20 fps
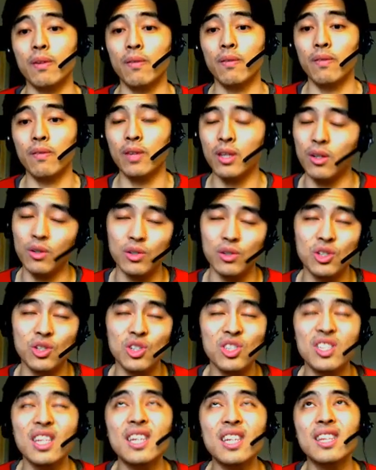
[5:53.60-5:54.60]
you know,
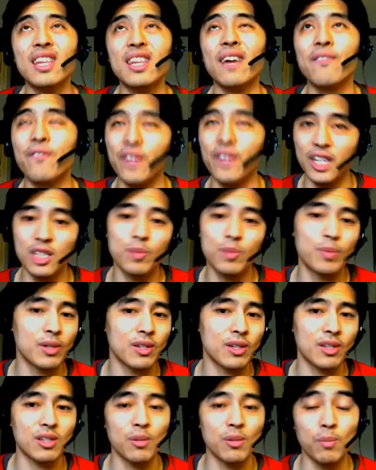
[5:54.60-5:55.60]
just think that
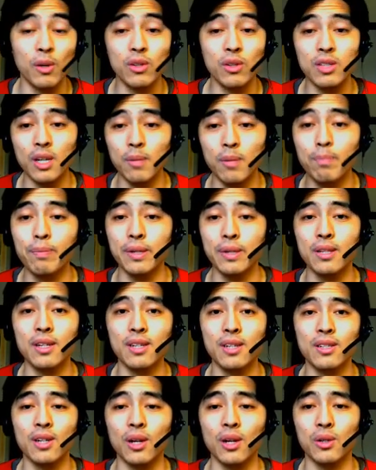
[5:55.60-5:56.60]
Facebook is a multi
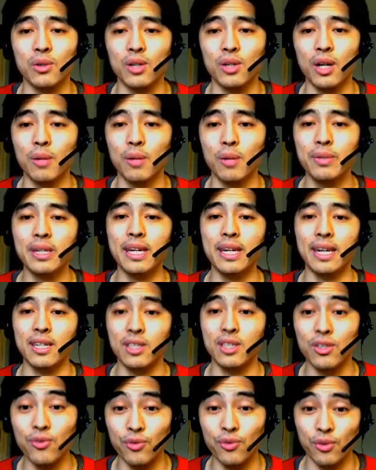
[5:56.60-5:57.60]
billion dollar company and
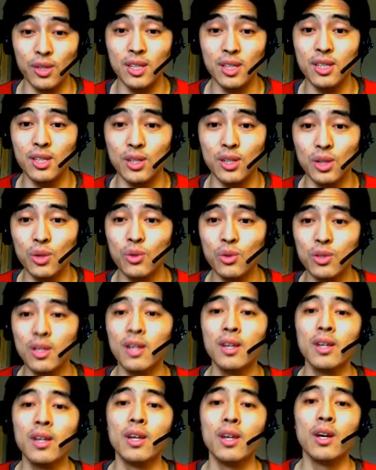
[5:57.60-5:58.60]
it's free to use.
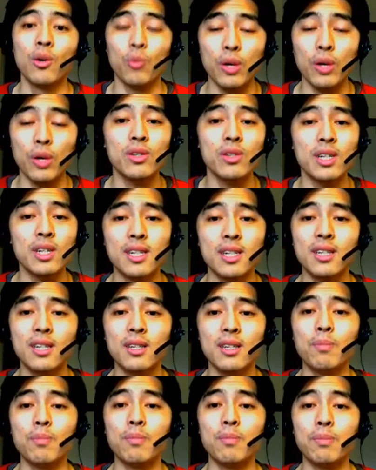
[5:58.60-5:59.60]
Where are they getting
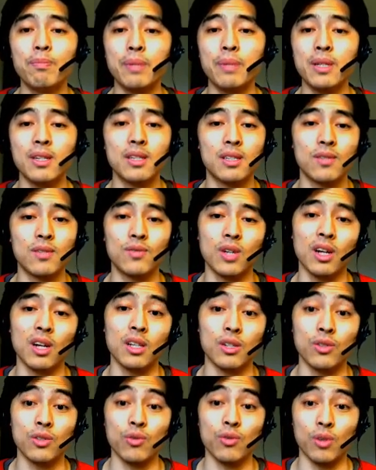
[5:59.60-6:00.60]
the billions of
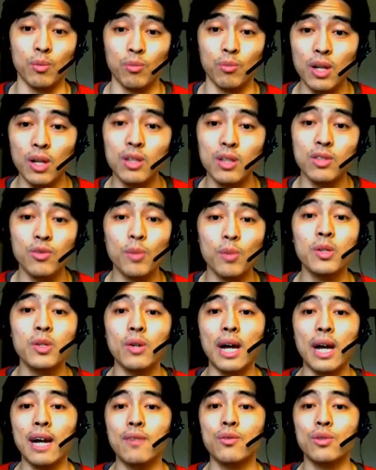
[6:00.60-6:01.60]
dollars from? Well, it's from
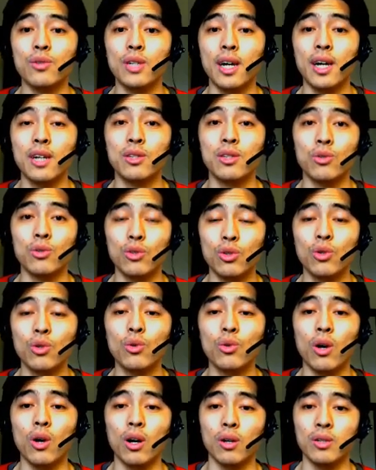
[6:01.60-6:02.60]
their advertisers
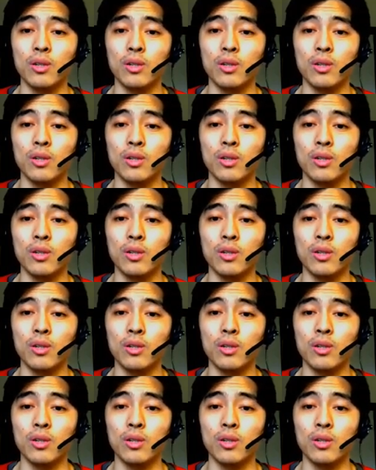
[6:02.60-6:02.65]
who are,